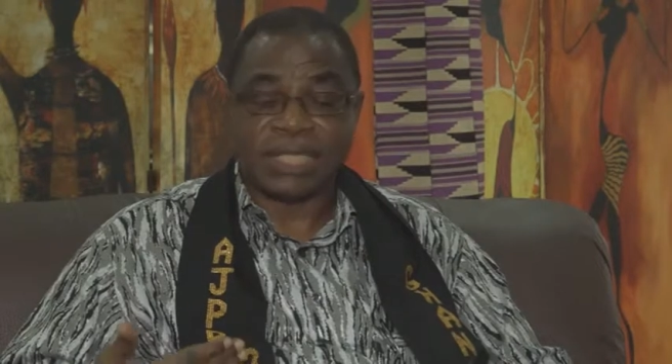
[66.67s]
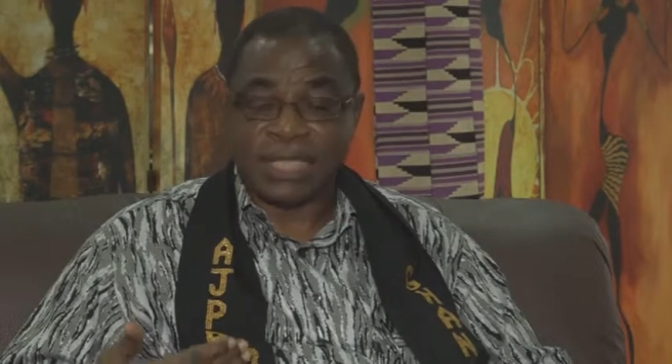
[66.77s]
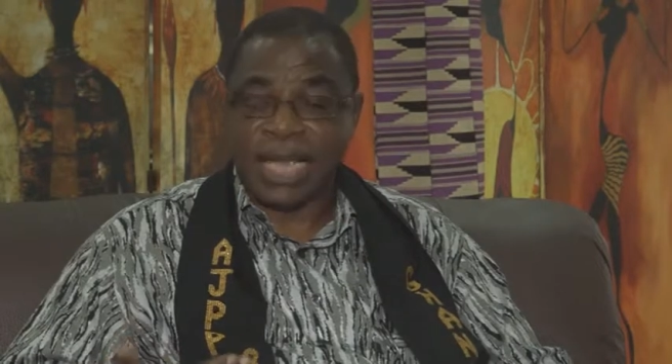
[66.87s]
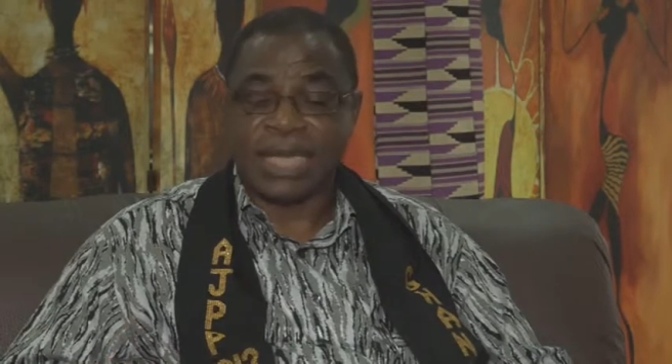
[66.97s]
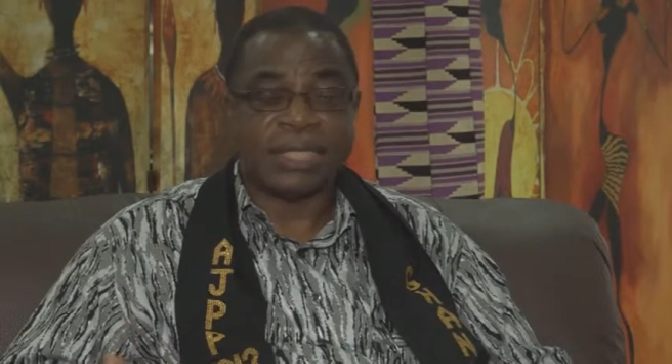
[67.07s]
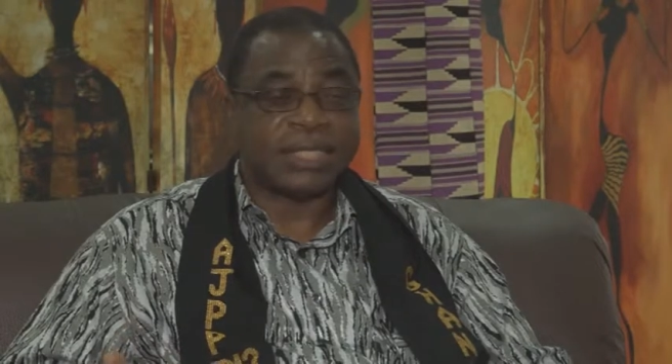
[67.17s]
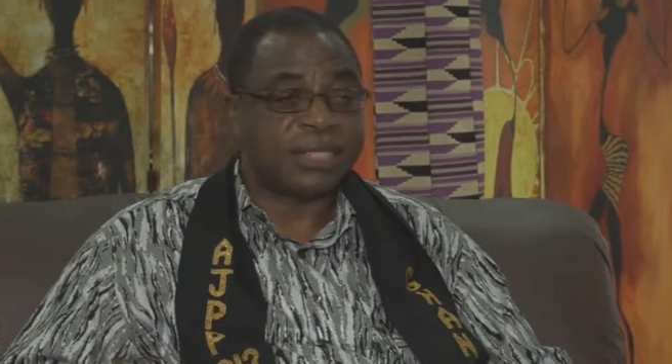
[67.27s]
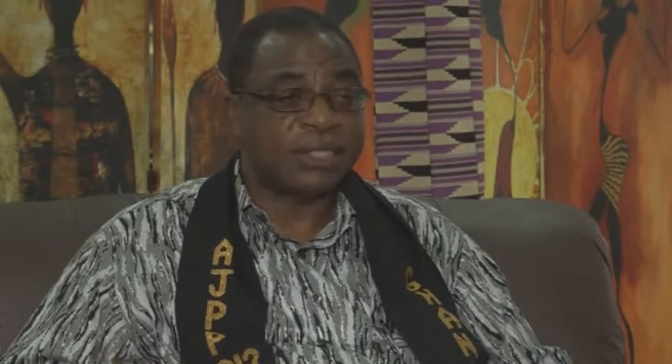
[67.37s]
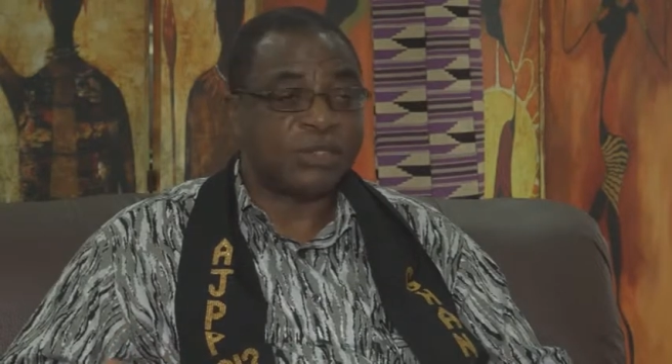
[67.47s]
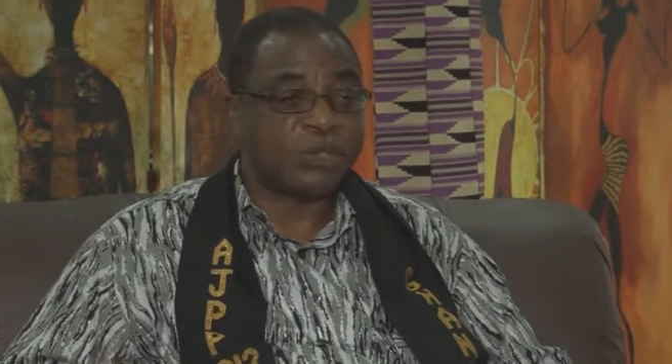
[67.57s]

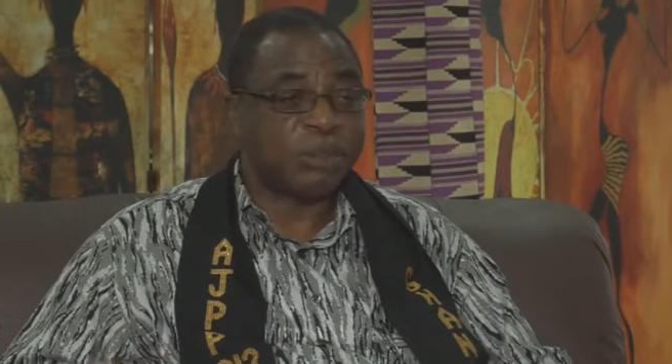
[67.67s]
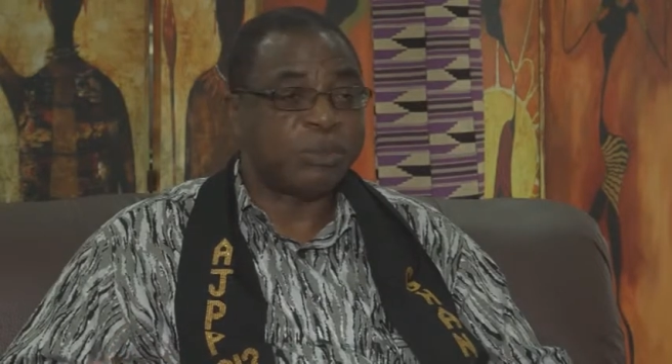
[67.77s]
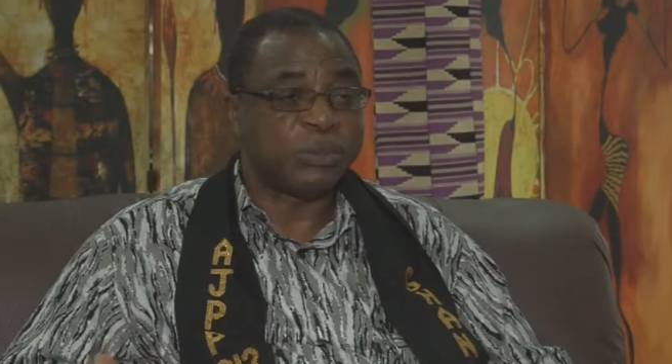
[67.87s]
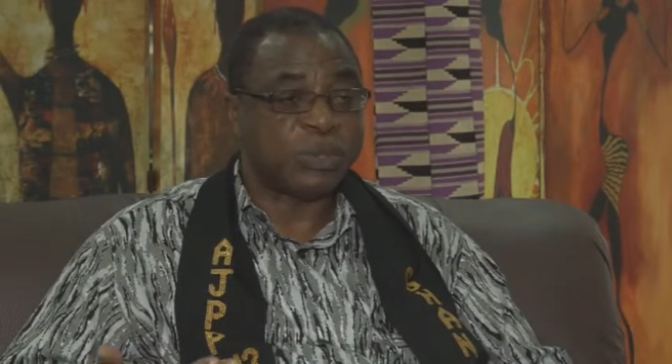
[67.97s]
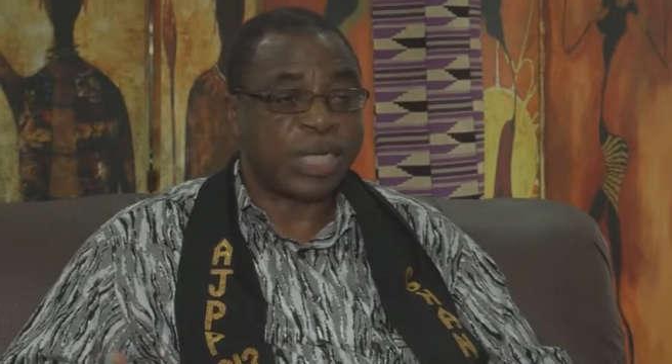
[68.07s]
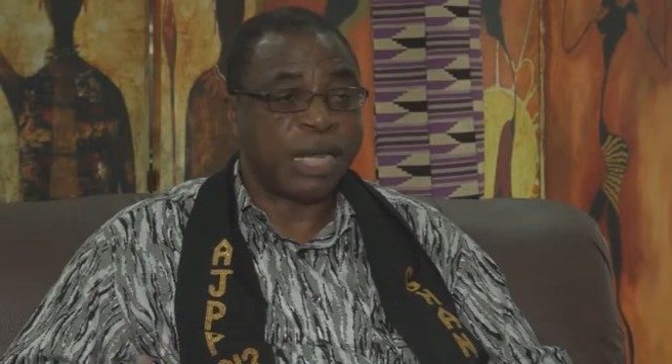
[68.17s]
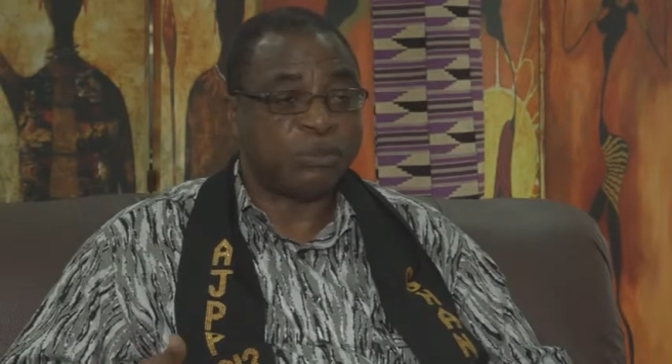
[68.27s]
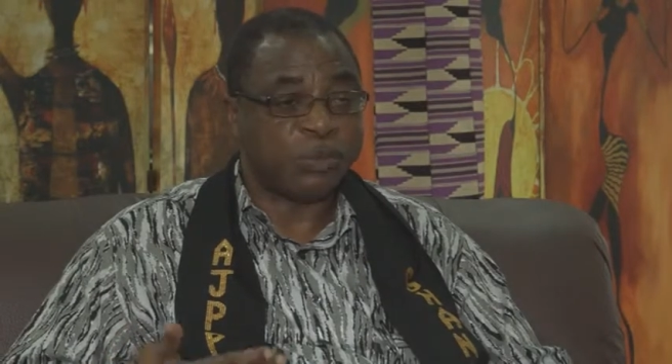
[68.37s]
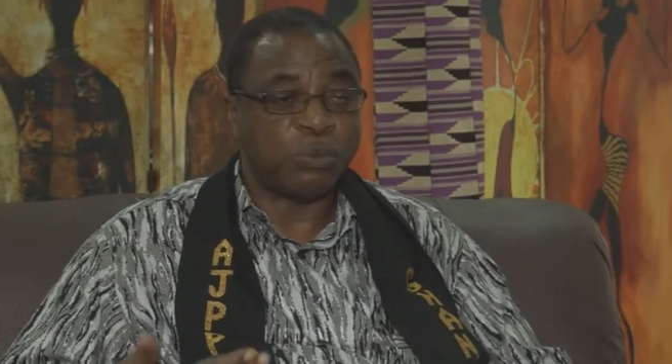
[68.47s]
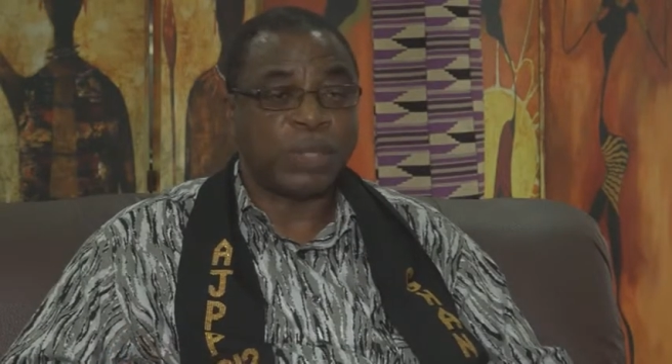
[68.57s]
scientists to be able to
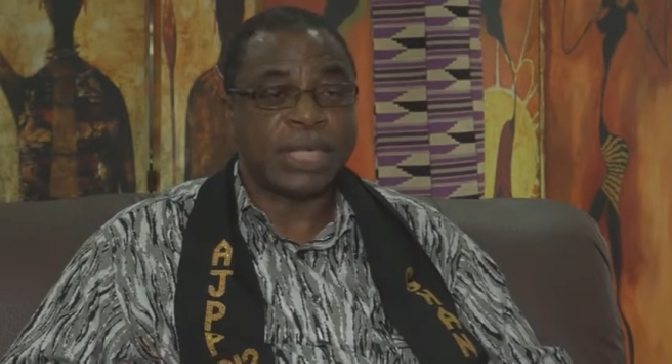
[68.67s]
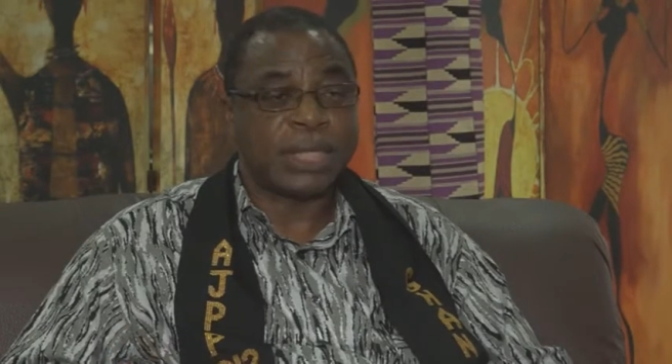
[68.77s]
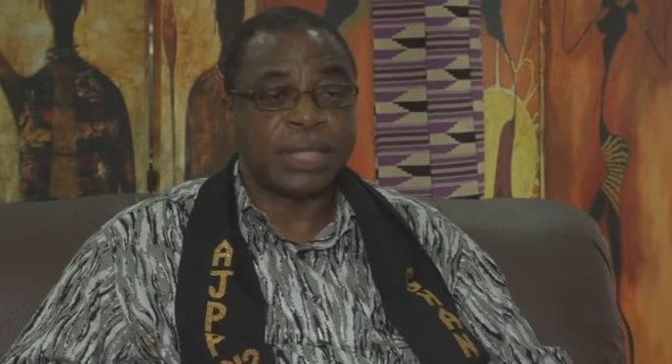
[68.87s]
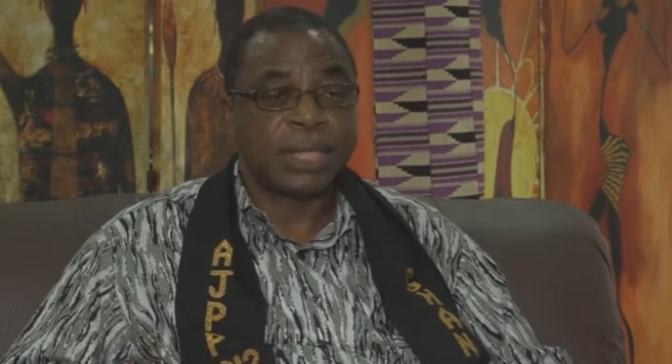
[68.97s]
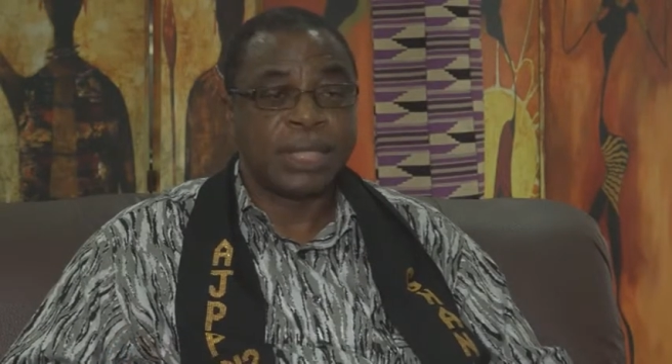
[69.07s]
come to work,